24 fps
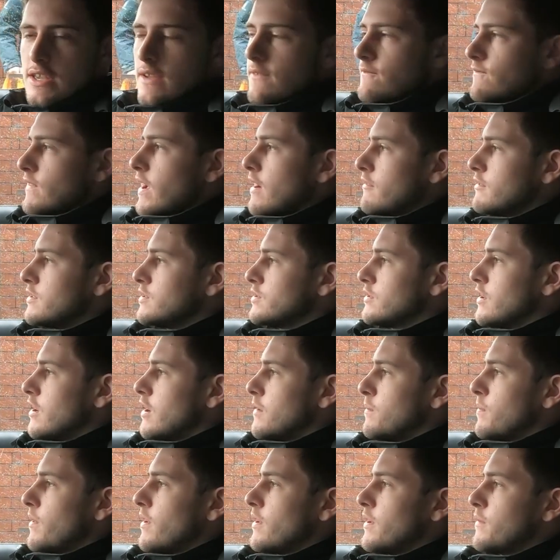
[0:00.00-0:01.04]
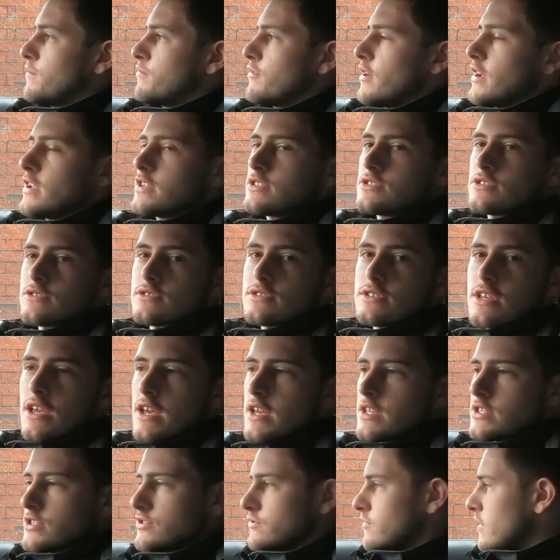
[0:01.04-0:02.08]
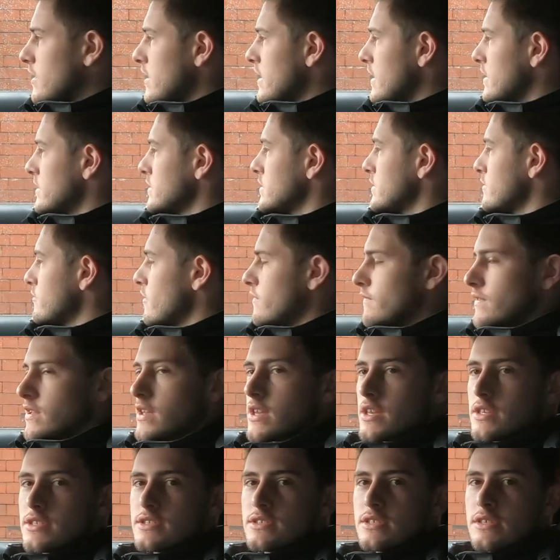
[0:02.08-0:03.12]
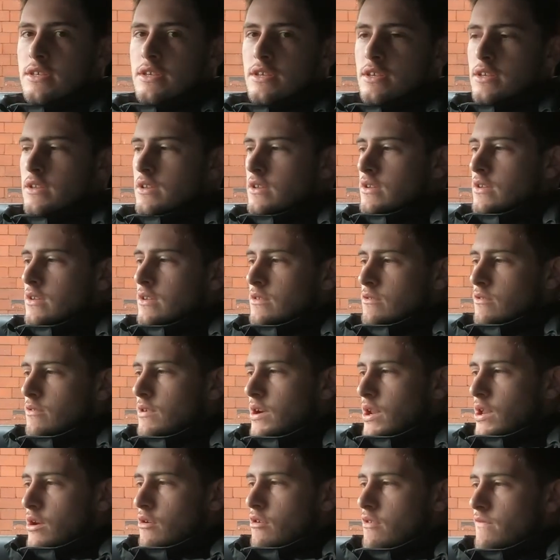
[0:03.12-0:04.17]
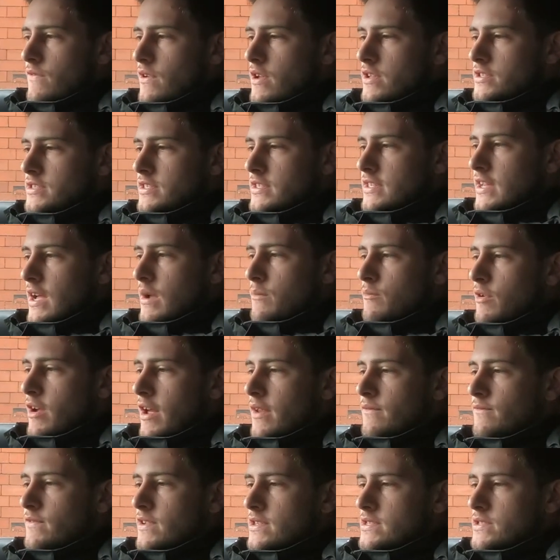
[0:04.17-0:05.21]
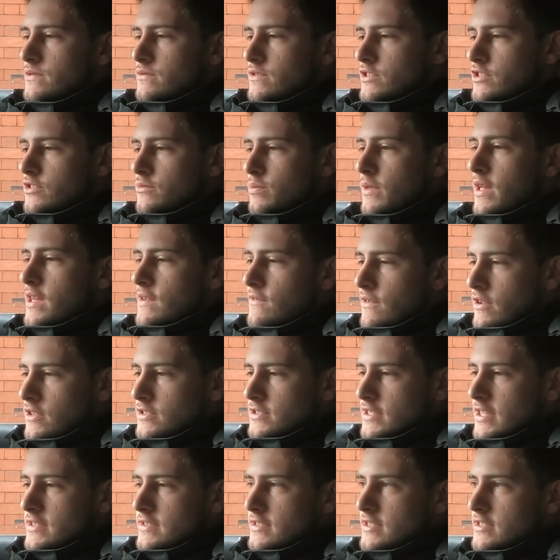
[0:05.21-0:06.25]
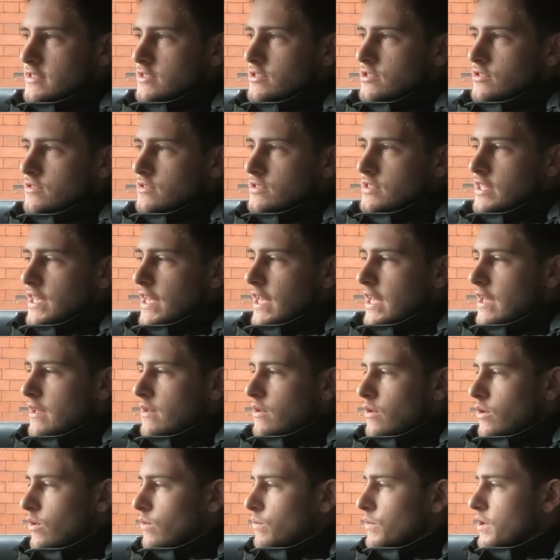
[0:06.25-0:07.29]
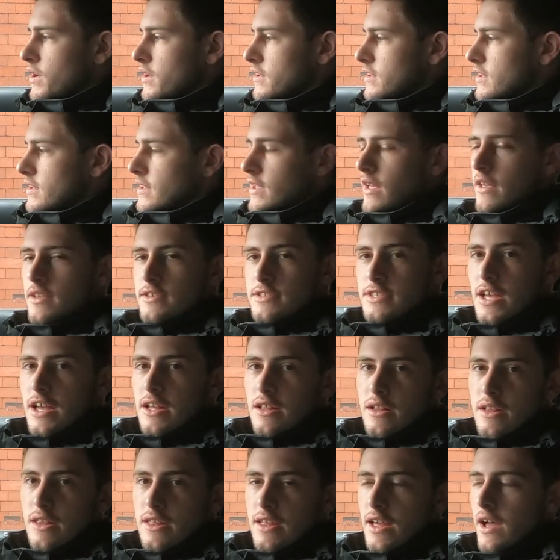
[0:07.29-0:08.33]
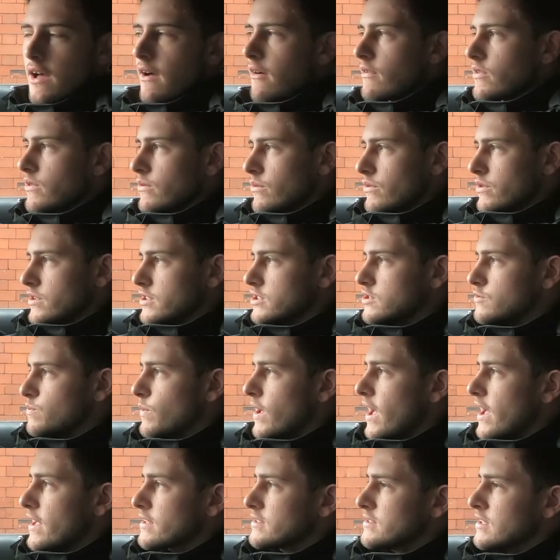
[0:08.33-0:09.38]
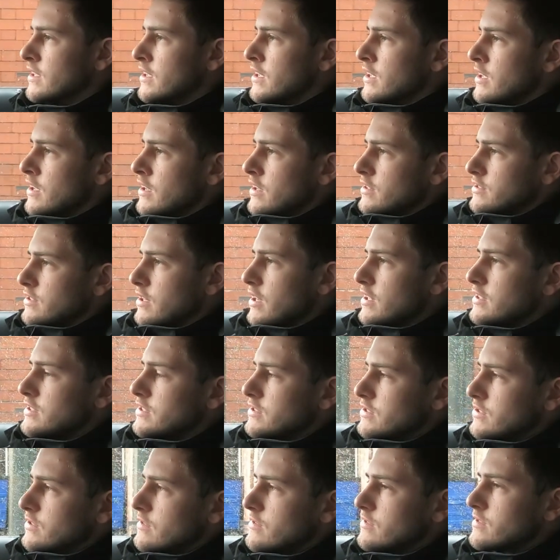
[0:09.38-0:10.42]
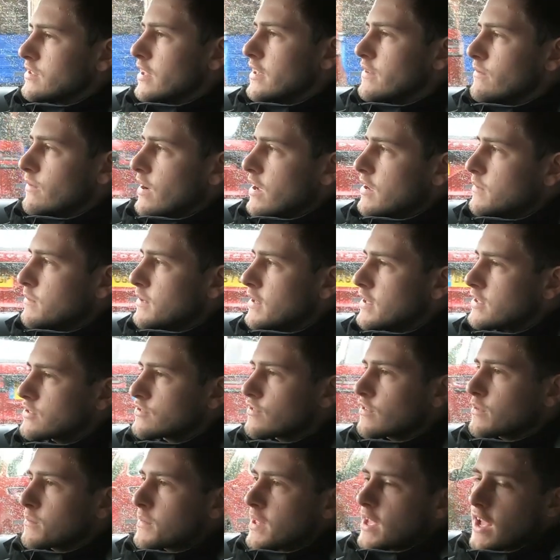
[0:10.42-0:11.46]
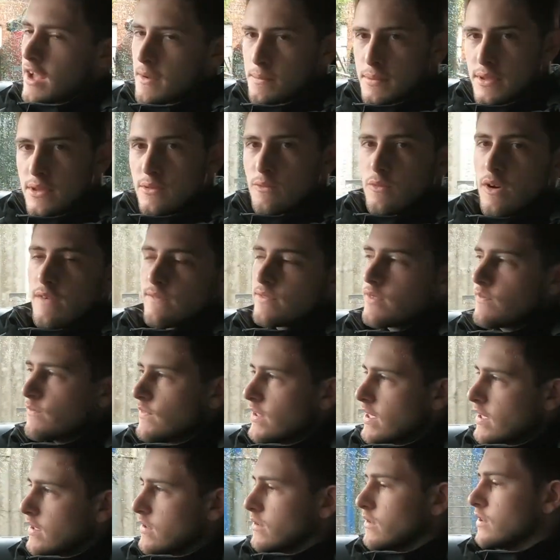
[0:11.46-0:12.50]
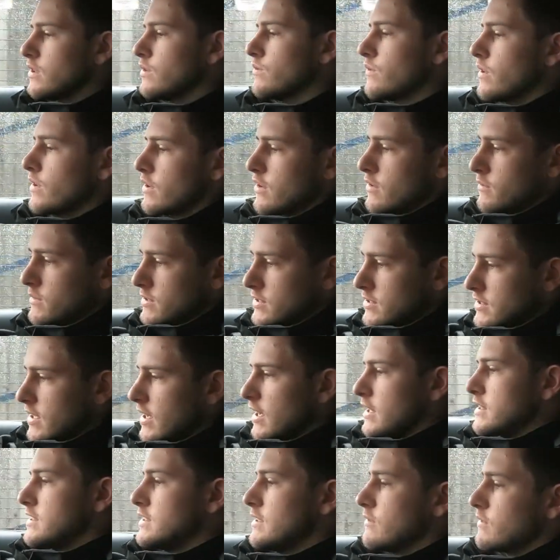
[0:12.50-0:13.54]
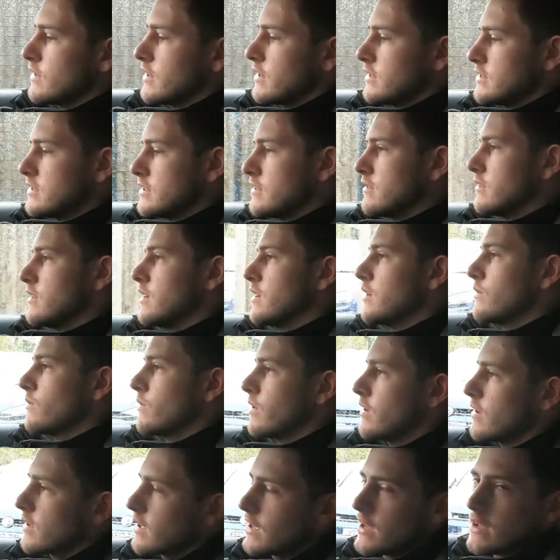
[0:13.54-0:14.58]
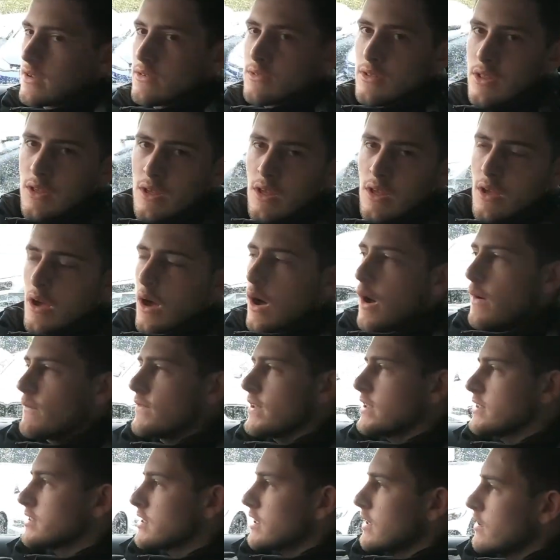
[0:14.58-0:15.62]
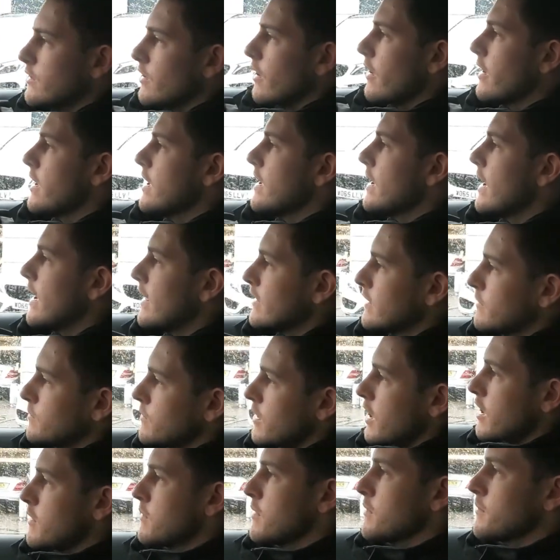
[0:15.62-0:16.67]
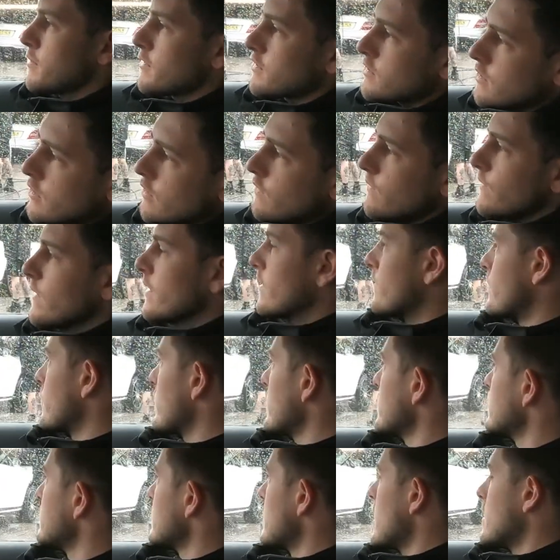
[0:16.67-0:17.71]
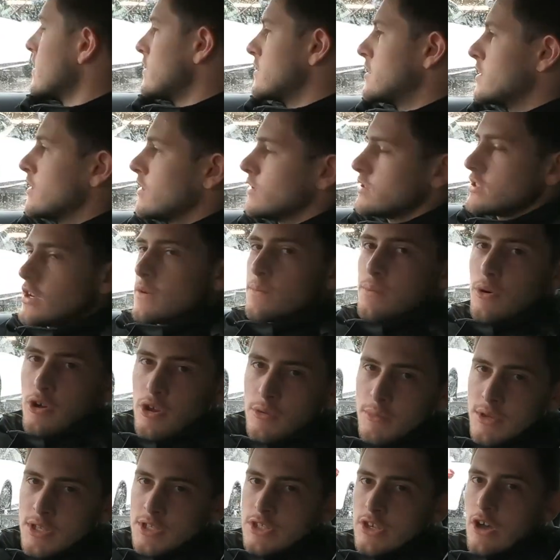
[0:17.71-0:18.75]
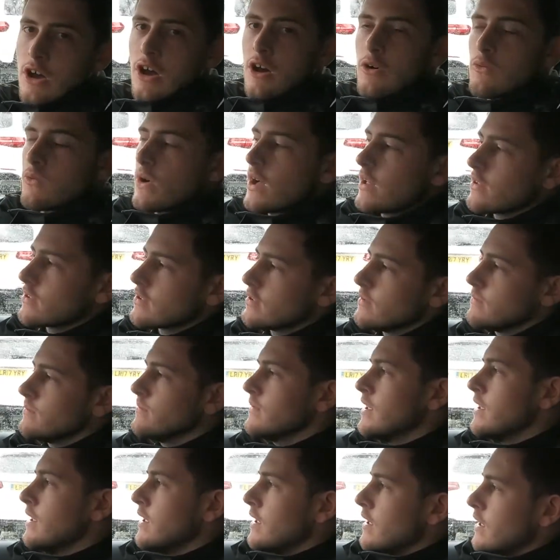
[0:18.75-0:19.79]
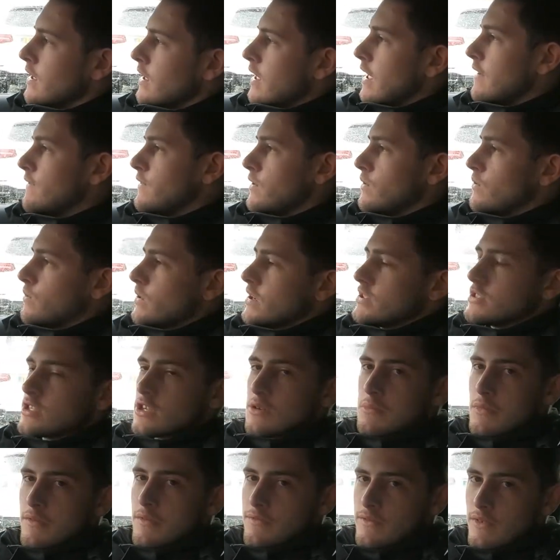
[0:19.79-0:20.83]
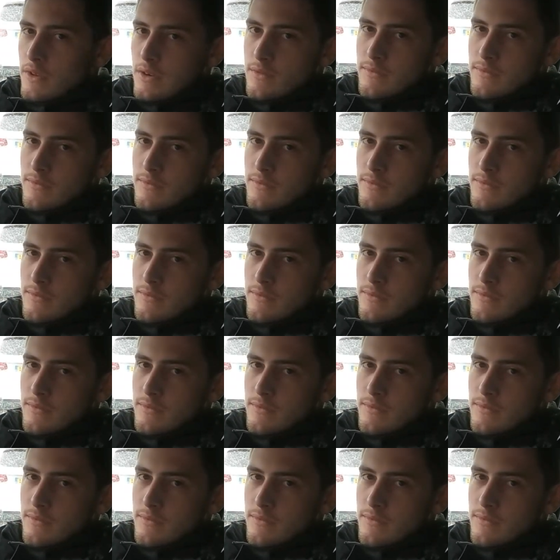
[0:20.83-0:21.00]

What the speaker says: very sharp on the brakes just there, straight into reverse. We've got our reversing camera and visual display of our sensors just there, all working exactly how you would expect. So this is usually where you'd be extremely happy with the vehicle. You'd want to come inside, see what kind of deal you could work out. Obviously you're not here at the moment, but do feel free to get in touch. Appointments are welcome if you wish to come and view the